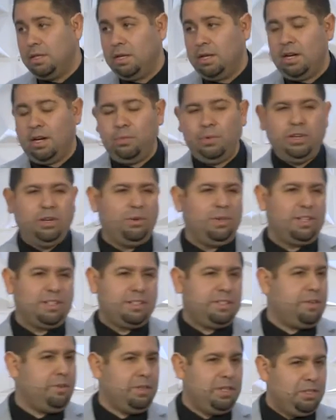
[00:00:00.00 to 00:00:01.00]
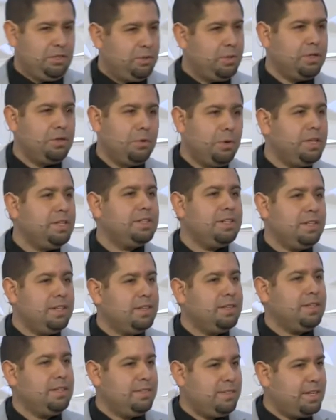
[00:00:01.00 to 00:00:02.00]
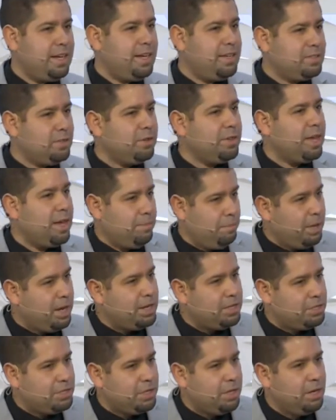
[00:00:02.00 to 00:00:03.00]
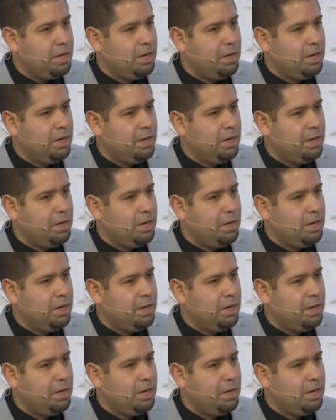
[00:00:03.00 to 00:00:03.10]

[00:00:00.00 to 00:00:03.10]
Uh, we don't necessarily do anointing these days all that much,